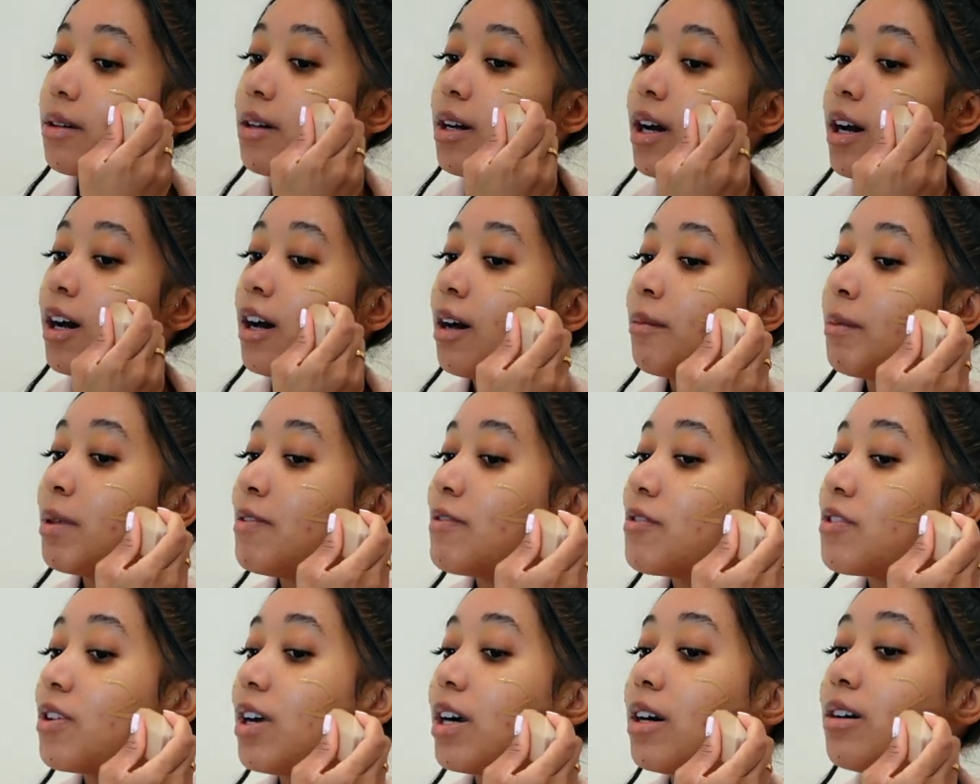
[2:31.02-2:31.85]
Um,
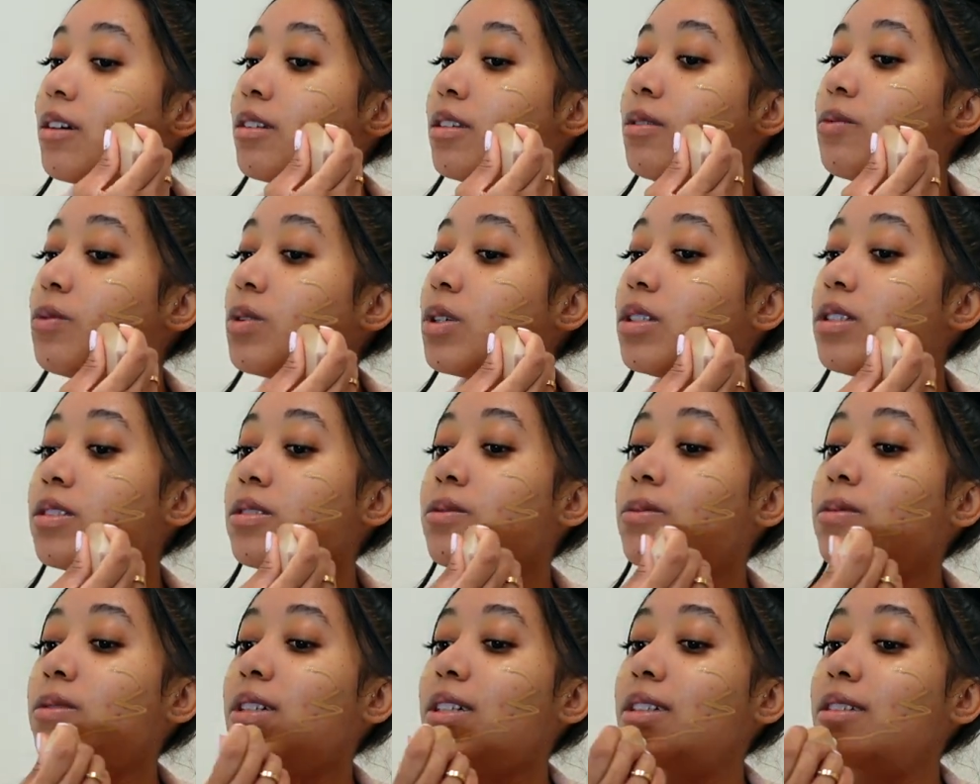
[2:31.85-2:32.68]
even though I only wore
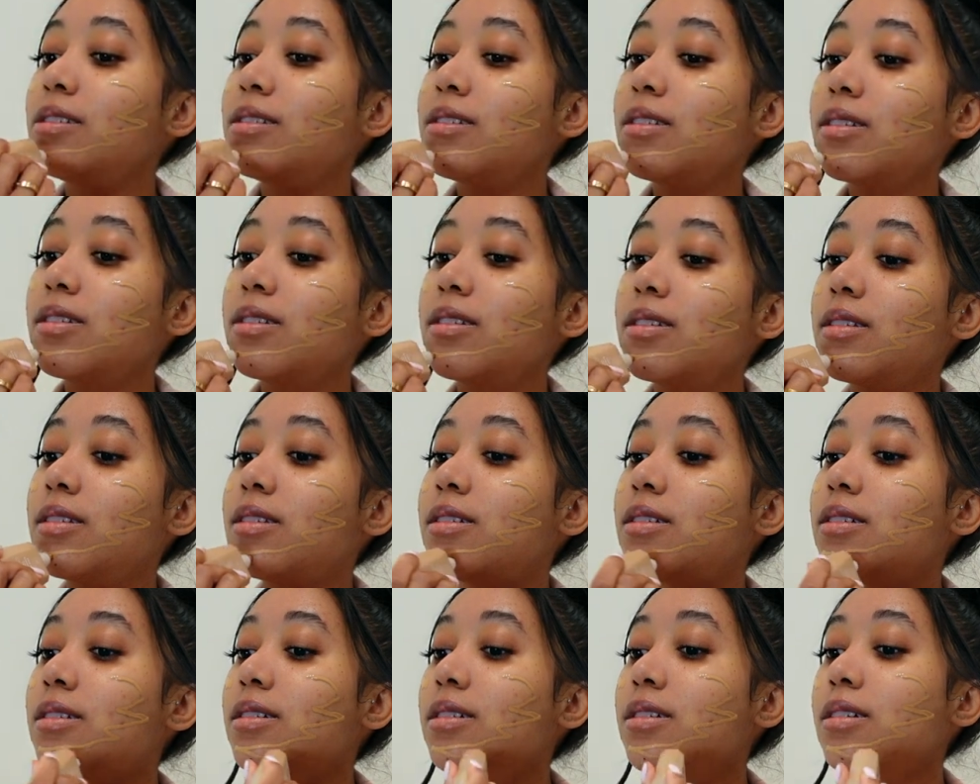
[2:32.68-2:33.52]
this once,
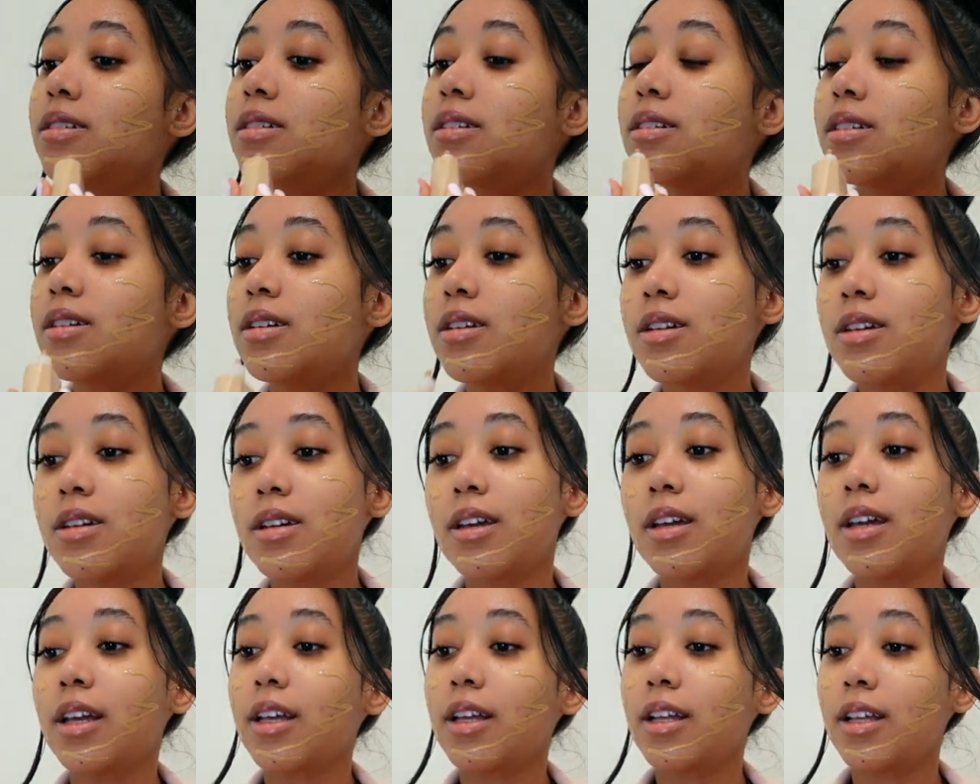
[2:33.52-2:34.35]

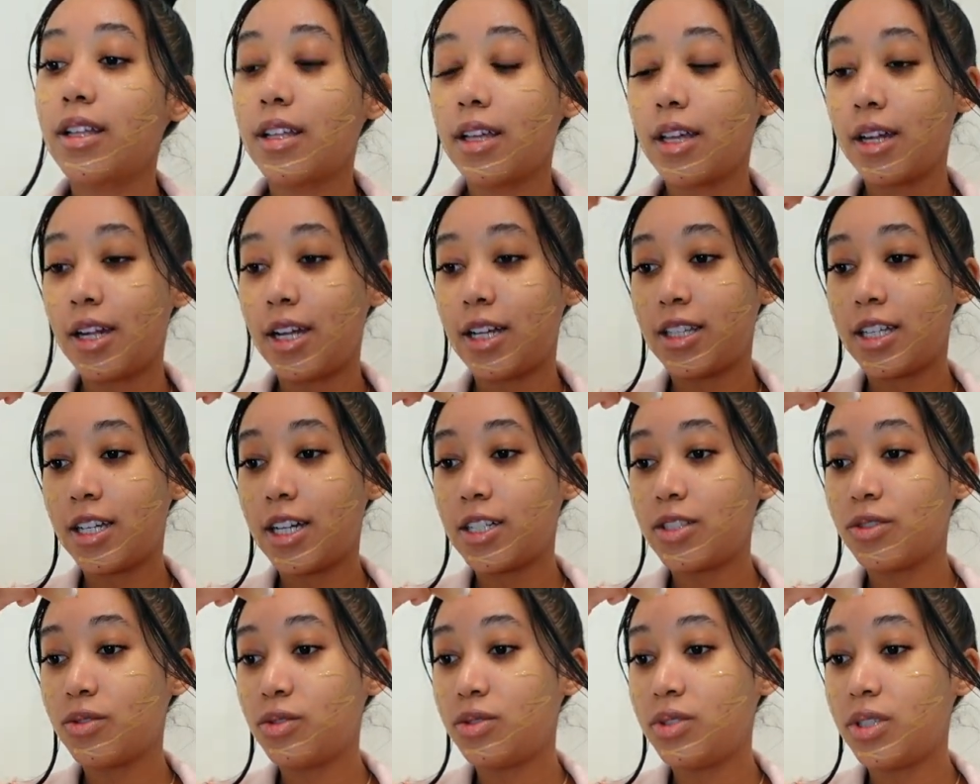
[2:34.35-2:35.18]
and I think
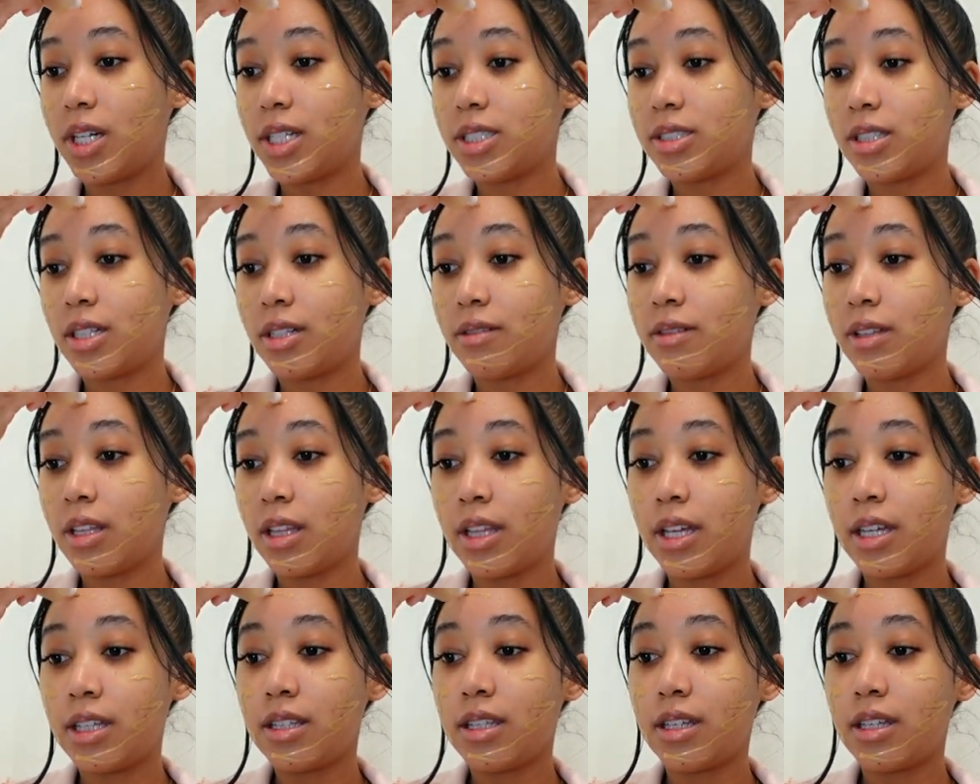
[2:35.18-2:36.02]
I told you guys that I really
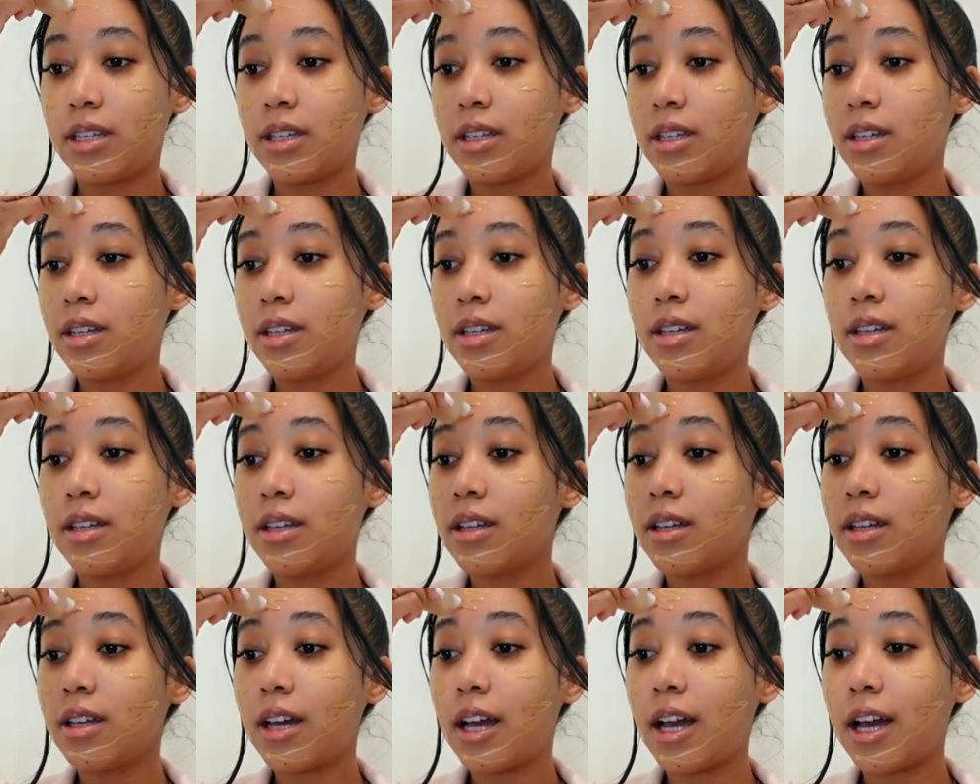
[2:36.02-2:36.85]
liked it.
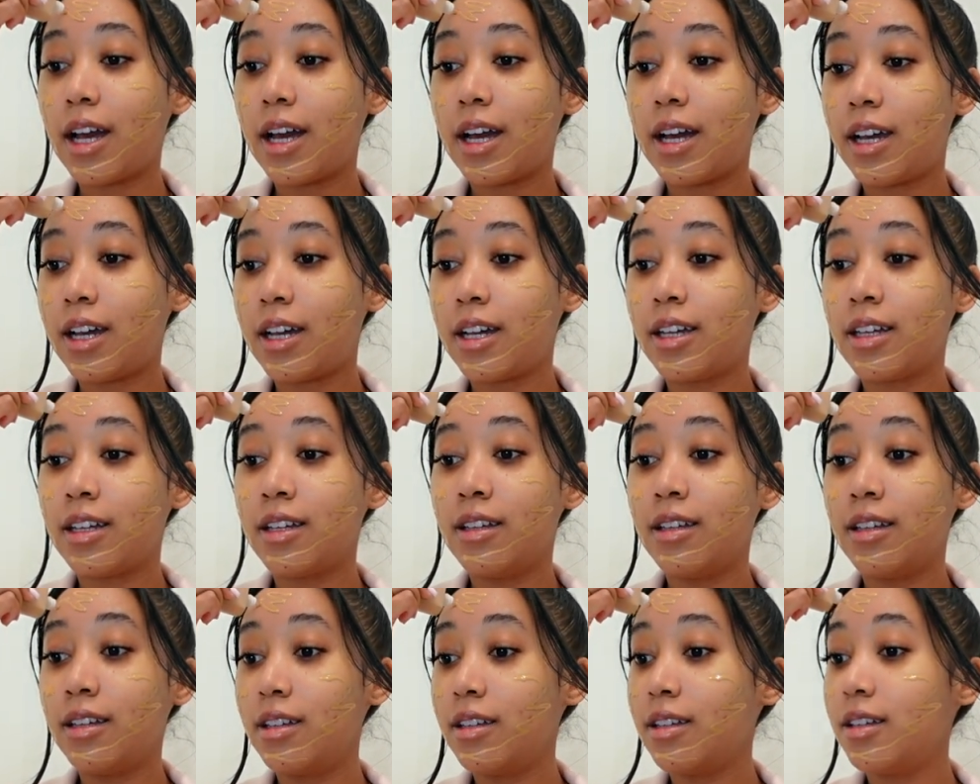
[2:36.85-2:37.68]
I